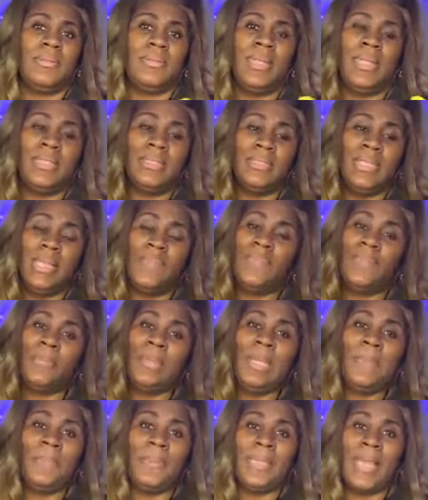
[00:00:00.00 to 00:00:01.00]
The
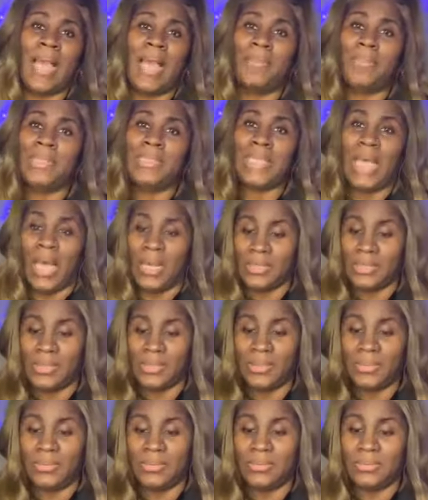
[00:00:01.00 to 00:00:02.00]
different people y'all be
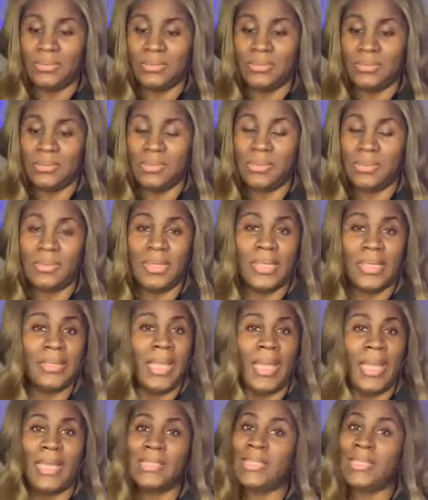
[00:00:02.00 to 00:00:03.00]
talking to,
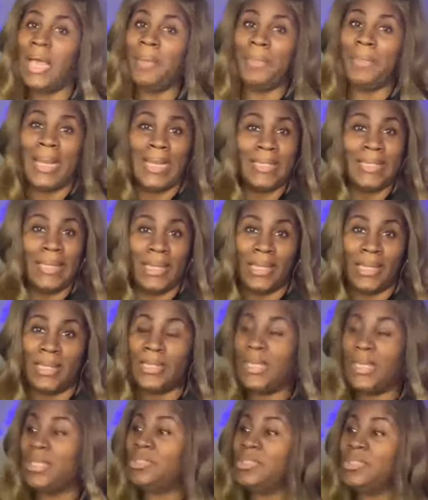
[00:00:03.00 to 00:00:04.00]
And they ain't talking about
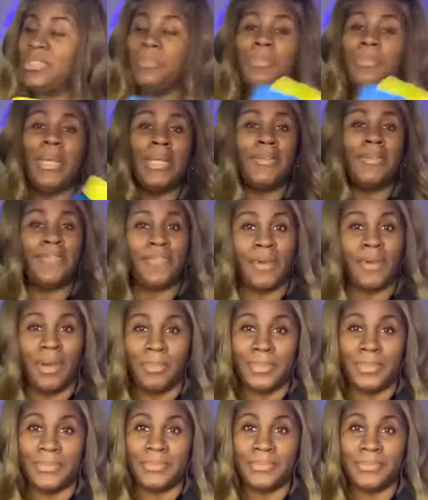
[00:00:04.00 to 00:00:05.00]
then. Get you some money
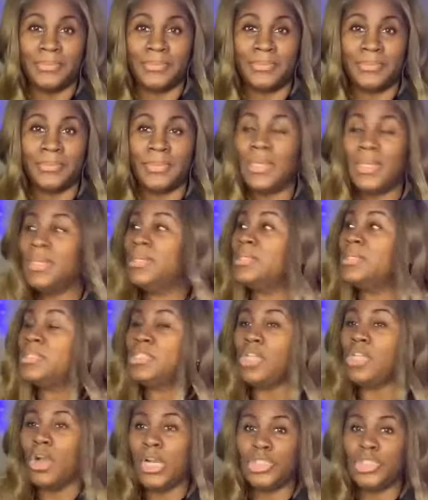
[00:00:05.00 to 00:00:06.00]
from them.
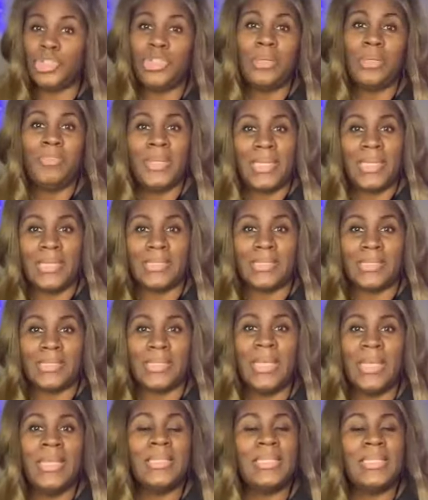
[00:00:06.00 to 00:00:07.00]
Start your
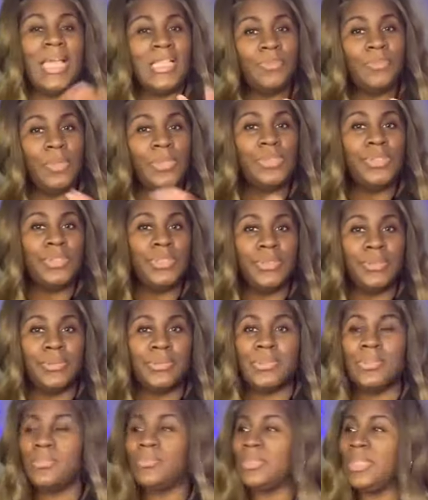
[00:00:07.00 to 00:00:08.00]
business. That's what you
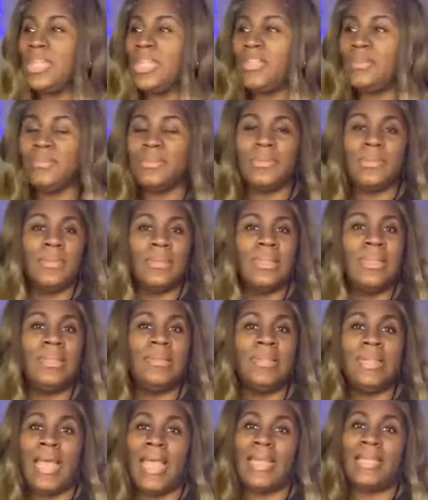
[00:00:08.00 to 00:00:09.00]
do. So when these
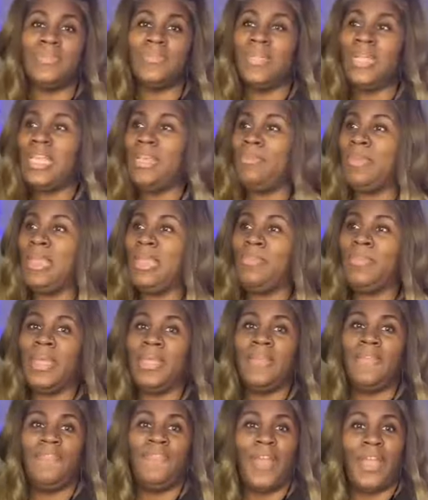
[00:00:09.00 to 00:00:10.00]
ladies, when these men
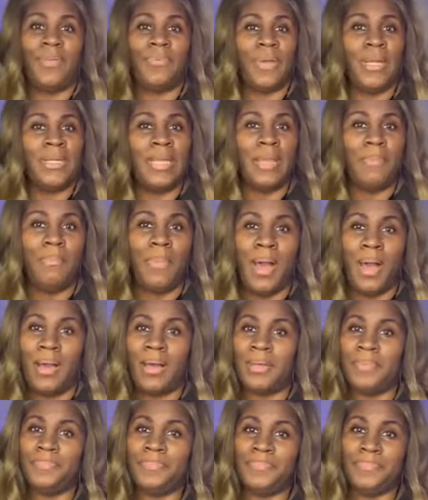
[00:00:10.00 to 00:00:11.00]
be in your favor, run their
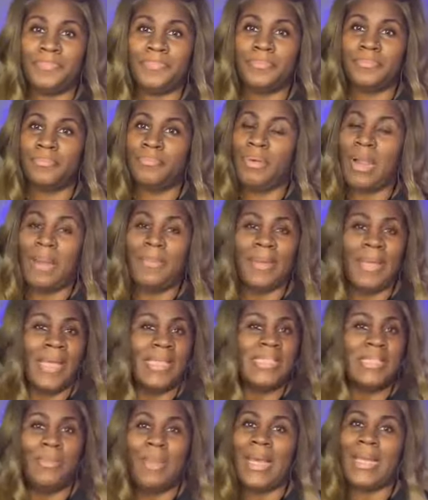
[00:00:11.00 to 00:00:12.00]
mouth, probably
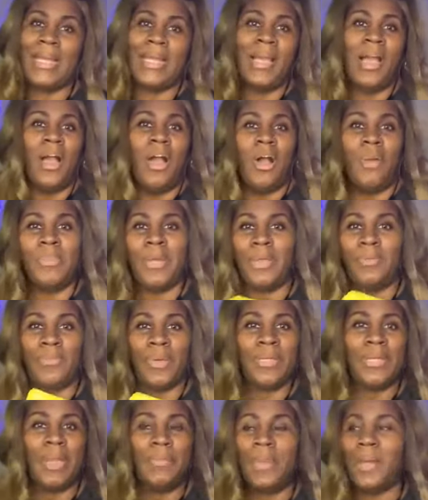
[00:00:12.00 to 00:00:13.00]
got somebody at home and they
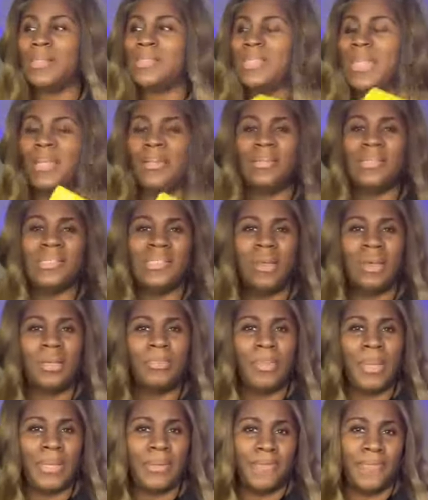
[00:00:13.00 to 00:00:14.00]
run their mouth, tell them to
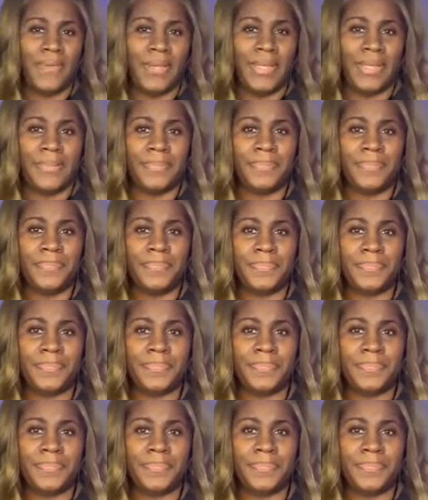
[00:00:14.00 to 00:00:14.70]
start a business for you.